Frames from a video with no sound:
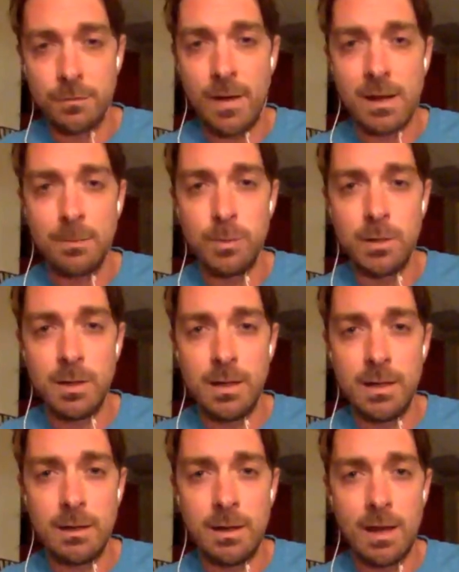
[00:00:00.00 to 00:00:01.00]
of the FI
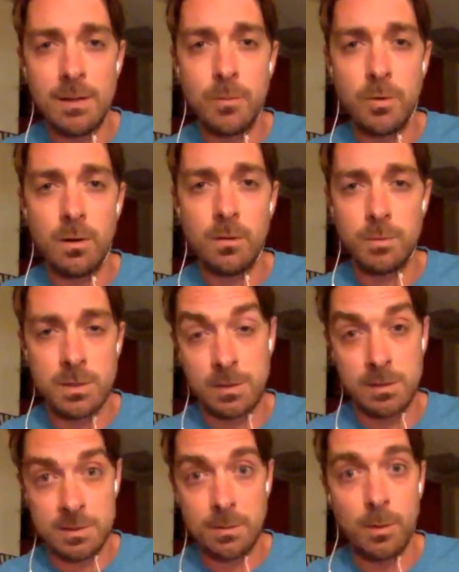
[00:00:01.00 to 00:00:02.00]
community anymore, just
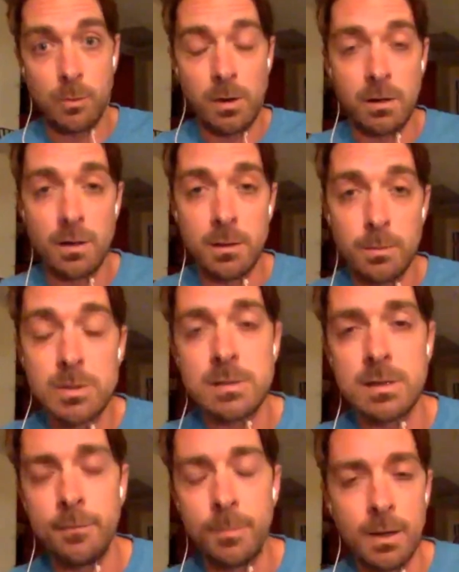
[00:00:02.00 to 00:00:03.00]
because I've been working on the music stuff.